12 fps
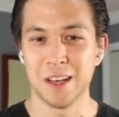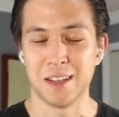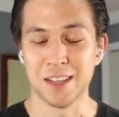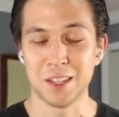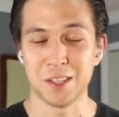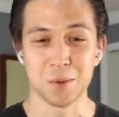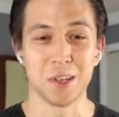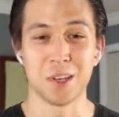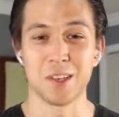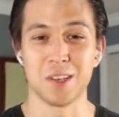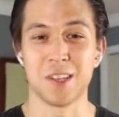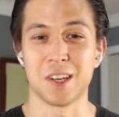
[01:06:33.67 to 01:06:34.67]
And that's a really
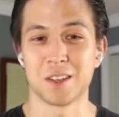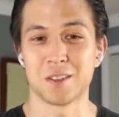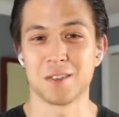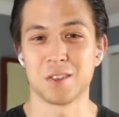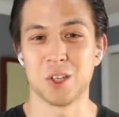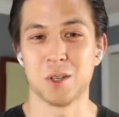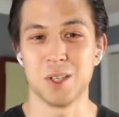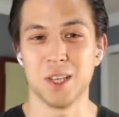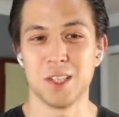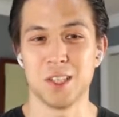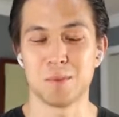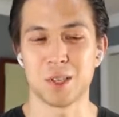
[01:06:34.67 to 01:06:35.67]
good thing. So
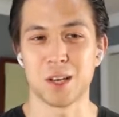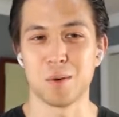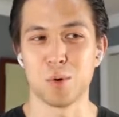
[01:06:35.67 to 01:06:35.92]
it seems like a